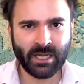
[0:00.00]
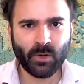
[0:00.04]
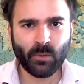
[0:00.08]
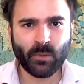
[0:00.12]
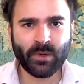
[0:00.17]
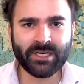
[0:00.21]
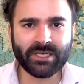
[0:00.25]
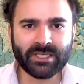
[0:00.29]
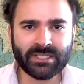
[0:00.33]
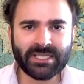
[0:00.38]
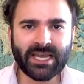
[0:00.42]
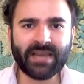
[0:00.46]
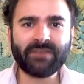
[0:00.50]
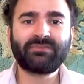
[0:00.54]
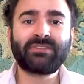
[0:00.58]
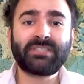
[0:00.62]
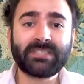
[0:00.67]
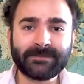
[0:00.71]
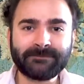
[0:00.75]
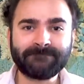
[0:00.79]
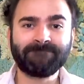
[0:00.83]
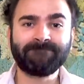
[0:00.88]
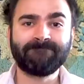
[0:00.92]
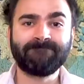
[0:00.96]
We just have
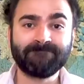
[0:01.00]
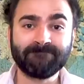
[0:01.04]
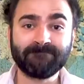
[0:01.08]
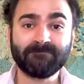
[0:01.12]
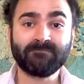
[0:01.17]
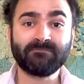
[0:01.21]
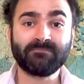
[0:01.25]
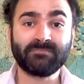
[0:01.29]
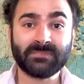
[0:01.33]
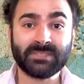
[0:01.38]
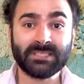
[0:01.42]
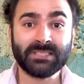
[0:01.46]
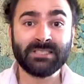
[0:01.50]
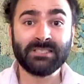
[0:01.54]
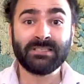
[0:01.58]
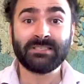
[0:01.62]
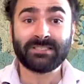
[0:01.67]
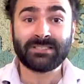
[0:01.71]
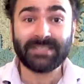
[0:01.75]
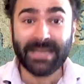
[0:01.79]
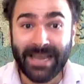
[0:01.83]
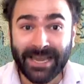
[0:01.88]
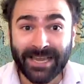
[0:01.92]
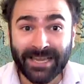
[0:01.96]
to
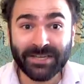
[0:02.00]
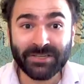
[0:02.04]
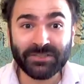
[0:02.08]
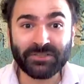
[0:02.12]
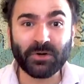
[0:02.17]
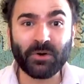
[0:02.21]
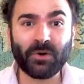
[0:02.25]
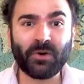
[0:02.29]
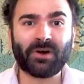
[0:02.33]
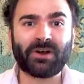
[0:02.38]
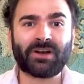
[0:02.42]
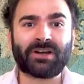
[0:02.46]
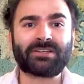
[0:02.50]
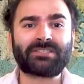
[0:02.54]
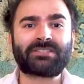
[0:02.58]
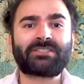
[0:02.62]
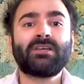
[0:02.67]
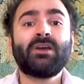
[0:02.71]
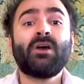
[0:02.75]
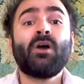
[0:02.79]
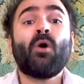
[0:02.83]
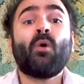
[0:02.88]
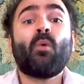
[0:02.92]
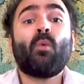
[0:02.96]
stay
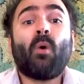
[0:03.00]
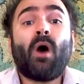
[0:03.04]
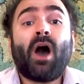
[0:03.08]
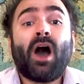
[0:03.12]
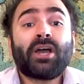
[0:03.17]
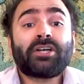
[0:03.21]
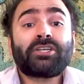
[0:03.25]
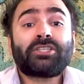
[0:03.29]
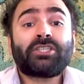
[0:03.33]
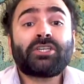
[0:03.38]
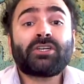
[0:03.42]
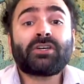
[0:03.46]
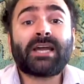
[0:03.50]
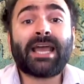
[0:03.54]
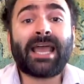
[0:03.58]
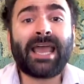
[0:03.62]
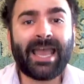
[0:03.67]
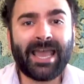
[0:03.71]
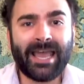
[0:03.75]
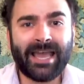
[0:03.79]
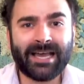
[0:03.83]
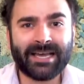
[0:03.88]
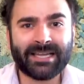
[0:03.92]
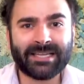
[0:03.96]
indoors, wash your
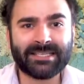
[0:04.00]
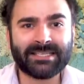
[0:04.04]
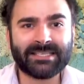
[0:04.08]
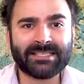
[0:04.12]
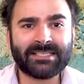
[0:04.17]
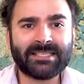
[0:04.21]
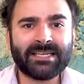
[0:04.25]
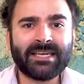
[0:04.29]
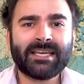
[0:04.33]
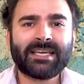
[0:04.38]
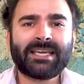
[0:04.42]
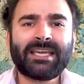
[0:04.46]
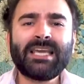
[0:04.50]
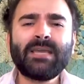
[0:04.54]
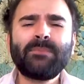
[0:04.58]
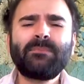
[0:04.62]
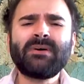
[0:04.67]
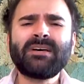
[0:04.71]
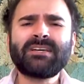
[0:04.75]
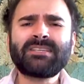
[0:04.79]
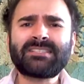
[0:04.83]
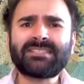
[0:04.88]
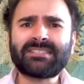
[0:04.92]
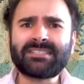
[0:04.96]
hands, keep
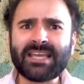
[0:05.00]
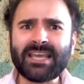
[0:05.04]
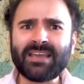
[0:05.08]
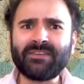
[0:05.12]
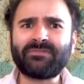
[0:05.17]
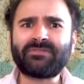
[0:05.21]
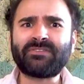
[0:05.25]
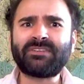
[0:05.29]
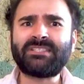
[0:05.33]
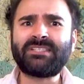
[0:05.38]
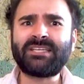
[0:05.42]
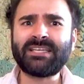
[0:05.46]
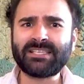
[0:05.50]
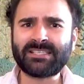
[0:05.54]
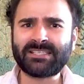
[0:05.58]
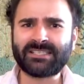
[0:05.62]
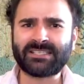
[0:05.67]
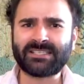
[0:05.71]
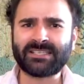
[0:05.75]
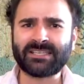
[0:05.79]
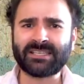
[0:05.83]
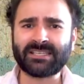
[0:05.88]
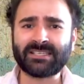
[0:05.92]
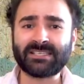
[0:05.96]
a safe
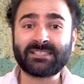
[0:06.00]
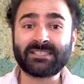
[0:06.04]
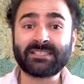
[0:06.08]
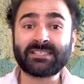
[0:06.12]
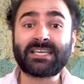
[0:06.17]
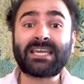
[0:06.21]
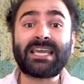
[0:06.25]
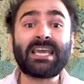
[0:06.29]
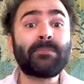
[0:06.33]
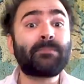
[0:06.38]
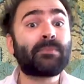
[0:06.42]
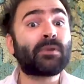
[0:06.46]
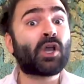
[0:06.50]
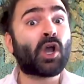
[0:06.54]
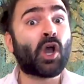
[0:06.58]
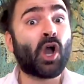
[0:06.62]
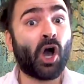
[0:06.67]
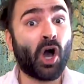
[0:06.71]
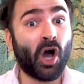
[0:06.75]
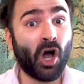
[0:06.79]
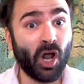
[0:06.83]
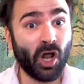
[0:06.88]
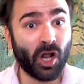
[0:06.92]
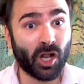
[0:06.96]
distance, keep
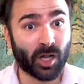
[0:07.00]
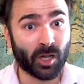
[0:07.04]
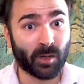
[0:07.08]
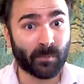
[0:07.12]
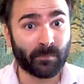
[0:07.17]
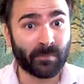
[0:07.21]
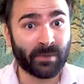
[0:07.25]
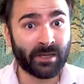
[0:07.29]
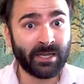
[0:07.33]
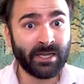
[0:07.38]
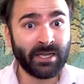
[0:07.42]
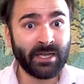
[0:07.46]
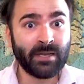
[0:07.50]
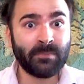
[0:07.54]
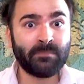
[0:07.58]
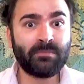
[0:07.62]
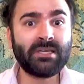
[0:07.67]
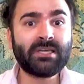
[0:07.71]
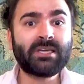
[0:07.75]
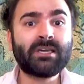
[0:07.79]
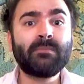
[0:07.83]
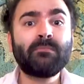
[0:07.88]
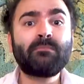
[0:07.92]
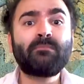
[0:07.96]
calm,
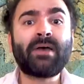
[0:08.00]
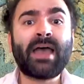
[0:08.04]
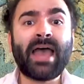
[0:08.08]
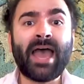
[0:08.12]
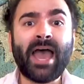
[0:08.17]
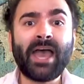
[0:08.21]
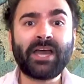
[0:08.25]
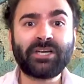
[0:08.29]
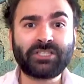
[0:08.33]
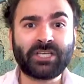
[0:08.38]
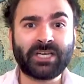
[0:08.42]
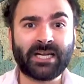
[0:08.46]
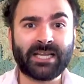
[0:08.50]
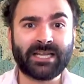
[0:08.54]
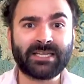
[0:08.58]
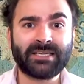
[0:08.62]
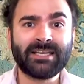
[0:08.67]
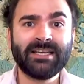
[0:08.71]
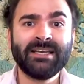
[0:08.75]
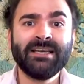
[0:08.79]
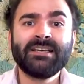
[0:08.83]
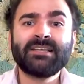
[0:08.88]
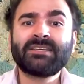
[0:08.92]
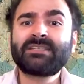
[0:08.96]
be
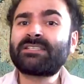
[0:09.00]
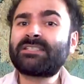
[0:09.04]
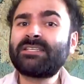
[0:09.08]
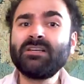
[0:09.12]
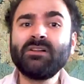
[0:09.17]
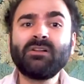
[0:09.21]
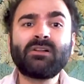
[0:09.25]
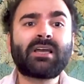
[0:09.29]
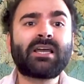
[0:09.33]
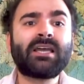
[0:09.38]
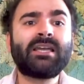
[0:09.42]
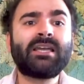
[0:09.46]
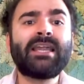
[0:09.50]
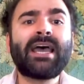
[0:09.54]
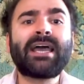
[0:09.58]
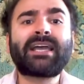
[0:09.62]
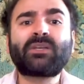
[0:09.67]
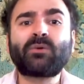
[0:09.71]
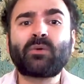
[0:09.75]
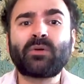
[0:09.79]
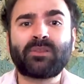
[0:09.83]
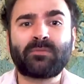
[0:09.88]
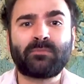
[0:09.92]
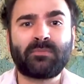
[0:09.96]
compassionate, still
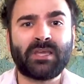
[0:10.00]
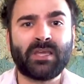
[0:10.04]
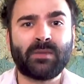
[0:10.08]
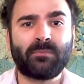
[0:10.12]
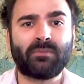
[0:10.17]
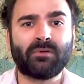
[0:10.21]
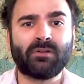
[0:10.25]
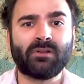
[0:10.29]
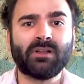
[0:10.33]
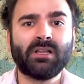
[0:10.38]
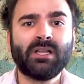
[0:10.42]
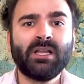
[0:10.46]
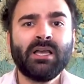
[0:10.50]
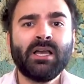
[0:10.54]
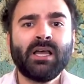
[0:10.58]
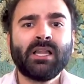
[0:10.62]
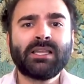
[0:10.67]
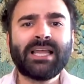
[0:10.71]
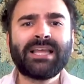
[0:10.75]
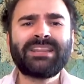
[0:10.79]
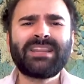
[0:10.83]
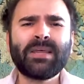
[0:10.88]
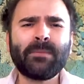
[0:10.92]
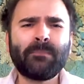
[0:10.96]
connect with people.
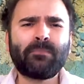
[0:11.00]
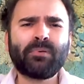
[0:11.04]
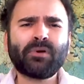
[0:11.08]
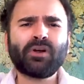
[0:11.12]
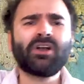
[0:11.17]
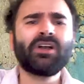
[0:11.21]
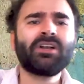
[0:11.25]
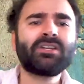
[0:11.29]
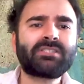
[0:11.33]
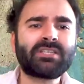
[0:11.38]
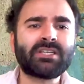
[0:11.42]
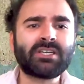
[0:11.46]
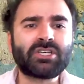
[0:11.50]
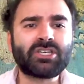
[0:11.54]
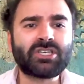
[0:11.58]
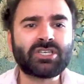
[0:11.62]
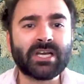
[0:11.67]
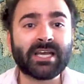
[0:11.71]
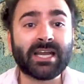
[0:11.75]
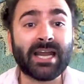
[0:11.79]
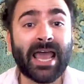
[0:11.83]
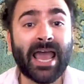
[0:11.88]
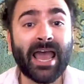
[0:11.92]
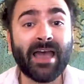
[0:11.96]
Let the birds and shit
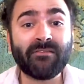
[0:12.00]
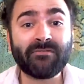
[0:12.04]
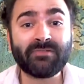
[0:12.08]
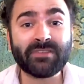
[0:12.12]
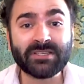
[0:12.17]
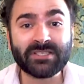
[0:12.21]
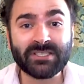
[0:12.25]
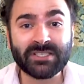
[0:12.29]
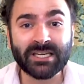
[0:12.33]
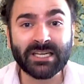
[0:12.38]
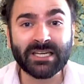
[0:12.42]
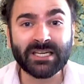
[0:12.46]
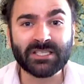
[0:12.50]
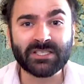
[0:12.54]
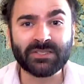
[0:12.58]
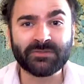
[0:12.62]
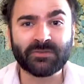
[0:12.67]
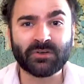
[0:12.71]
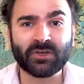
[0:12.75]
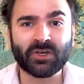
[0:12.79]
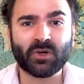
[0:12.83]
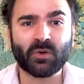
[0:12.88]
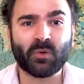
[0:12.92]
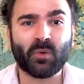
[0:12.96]
have the cities
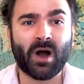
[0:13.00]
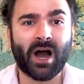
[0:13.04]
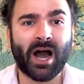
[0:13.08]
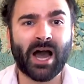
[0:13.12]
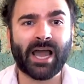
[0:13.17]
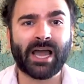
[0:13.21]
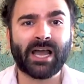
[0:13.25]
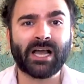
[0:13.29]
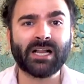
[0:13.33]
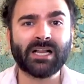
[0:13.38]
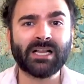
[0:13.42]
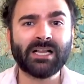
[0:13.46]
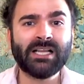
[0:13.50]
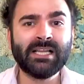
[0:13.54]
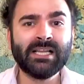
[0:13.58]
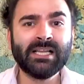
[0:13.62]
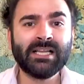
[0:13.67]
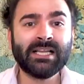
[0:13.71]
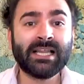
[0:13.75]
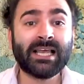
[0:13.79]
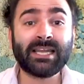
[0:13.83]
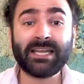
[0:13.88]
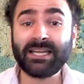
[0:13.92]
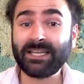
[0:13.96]
for a while.
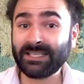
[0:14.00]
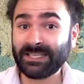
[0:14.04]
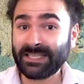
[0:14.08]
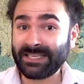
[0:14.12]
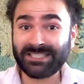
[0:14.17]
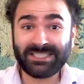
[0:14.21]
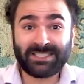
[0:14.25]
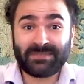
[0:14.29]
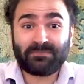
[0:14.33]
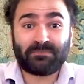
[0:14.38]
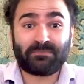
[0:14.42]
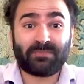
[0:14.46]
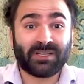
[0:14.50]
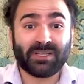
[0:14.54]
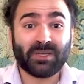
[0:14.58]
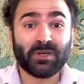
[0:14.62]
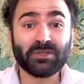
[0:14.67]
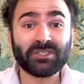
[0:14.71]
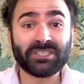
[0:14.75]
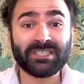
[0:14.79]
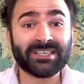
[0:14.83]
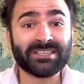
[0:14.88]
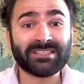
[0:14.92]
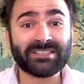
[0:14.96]
At least
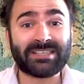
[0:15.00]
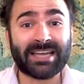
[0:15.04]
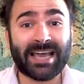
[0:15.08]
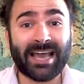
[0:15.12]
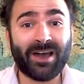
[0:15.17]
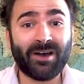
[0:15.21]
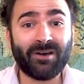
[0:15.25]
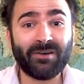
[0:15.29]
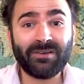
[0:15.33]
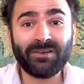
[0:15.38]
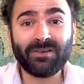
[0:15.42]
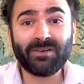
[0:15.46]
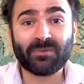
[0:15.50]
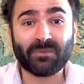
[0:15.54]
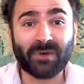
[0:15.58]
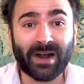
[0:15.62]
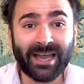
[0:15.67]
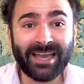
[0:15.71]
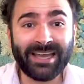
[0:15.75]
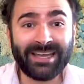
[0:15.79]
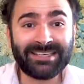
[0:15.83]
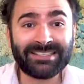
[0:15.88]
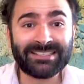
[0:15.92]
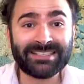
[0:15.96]
pollution is down,
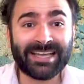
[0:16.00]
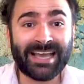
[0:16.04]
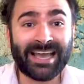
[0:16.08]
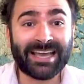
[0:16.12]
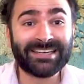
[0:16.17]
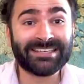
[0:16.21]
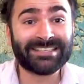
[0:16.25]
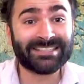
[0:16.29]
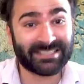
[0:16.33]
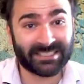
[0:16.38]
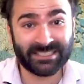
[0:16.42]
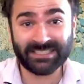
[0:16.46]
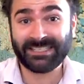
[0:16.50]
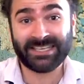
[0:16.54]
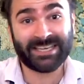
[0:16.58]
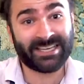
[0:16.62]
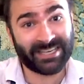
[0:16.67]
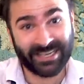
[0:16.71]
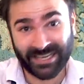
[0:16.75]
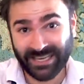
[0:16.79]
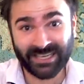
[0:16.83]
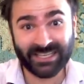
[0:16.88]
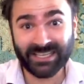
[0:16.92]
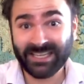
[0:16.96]
right? And
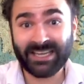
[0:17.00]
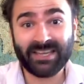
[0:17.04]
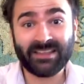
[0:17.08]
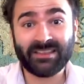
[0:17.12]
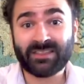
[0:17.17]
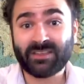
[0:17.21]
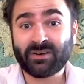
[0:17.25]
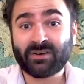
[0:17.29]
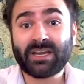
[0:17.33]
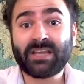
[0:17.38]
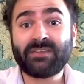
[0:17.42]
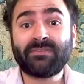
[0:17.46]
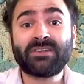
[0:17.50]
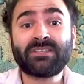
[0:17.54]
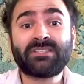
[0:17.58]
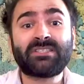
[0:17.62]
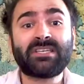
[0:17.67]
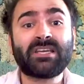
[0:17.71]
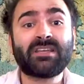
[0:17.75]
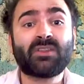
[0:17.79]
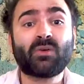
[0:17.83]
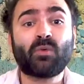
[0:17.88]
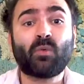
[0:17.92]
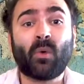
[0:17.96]
in Italy, they're even
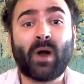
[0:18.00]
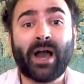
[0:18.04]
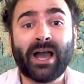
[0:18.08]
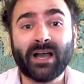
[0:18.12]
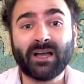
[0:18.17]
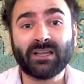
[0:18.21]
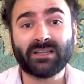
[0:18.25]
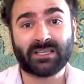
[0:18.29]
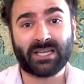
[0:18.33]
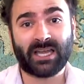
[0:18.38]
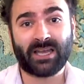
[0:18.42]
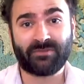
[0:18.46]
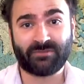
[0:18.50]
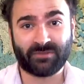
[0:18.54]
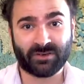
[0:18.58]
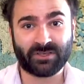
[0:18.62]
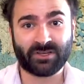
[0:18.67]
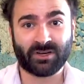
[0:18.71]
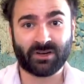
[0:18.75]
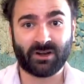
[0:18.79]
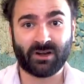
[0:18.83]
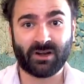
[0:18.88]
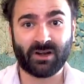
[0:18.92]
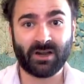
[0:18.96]
seeing the wildlife
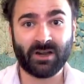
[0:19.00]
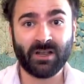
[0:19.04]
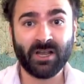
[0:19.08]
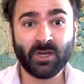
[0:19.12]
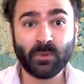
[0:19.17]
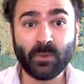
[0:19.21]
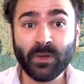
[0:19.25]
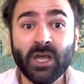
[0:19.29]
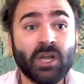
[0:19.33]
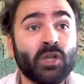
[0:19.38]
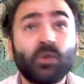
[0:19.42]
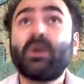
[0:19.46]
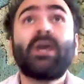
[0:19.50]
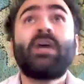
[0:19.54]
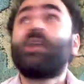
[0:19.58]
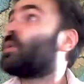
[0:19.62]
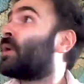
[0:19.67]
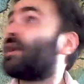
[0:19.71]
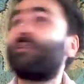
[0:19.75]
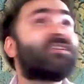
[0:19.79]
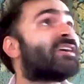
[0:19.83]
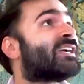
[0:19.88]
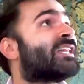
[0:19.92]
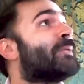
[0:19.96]
return. Do
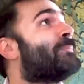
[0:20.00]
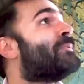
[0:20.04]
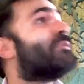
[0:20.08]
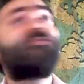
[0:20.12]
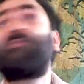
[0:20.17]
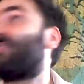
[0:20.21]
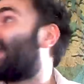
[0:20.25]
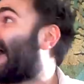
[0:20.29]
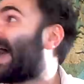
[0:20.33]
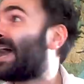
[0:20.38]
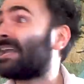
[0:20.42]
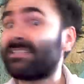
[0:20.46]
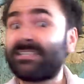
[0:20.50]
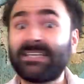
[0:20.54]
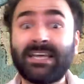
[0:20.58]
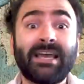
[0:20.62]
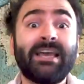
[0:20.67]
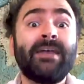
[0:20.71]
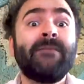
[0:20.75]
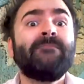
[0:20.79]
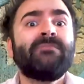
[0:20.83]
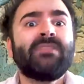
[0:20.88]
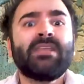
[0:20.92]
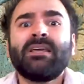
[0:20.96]
we have a clip of that?
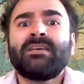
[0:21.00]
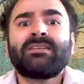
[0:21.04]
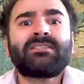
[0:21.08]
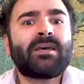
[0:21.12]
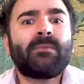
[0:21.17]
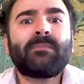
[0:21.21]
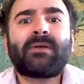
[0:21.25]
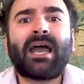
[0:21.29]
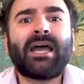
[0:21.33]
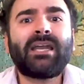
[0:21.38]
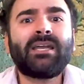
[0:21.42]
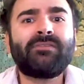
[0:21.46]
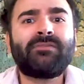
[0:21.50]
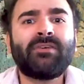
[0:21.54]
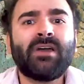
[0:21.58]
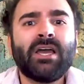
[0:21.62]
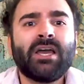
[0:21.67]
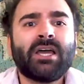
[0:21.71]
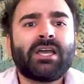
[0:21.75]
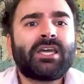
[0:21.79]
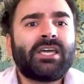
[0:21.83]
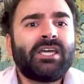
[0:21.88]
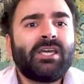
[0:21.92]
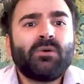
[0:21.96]
Yeah, some kind of
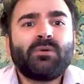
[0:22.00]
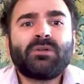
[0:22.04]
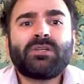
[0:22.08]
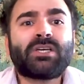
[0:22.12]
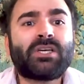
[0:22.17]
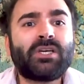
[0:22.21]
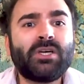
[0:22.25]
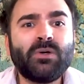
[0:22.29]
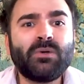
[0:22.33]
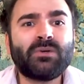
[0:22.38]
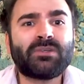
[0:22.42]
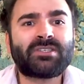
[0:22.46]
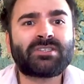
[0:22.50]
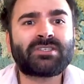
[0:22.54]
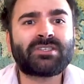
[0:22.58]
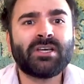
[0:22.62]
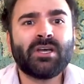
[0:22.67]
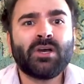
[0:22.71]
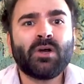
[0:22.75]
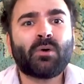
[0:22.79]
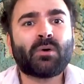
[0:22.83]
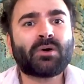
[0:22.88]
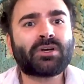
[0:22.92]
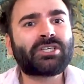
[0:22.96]
cute goose
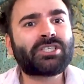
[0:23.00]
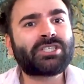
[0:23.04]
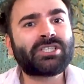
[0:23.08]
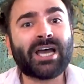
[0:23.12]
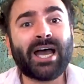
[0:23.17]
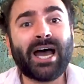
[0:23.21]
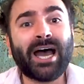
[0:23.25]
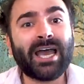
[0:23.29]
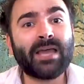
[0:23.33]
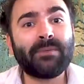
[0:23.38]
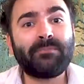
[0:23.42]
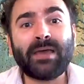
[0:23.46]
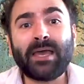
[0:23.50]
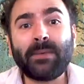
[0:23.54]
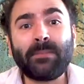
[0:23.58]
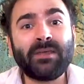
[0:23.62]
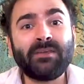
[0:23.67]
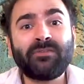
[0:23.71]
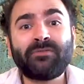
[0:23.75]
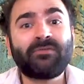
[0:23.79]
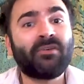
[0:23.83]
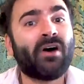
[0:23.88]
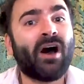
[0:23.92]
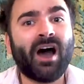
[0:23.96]
or shy
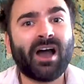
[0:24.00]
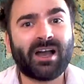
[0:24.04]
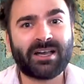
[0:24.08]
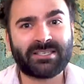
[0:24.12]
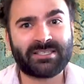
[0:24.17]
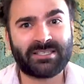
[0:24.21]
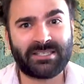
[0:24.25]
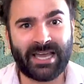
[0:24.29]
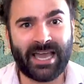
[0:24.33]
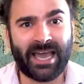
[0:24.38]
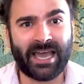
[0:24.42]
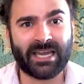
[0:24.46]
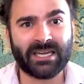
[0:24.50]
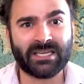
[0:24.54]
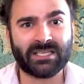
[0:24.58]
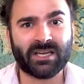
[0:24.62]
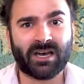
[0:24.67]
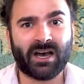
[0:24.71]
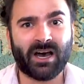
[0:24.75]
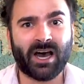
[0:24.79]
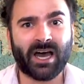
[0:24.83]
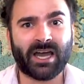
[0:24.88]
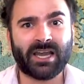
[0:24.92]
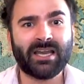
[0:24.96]
baby fox to end
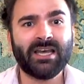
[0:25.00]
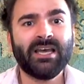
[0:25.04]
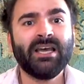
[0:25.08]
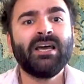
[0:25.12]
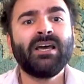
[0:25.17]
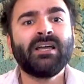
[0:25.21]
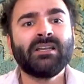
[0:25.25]
on.